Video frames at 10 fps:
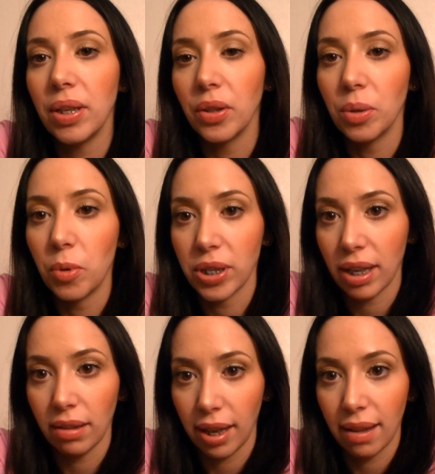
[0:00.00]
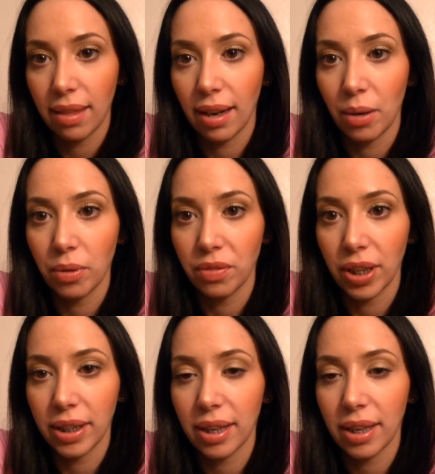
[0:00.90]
a little more delicate than I would have liked.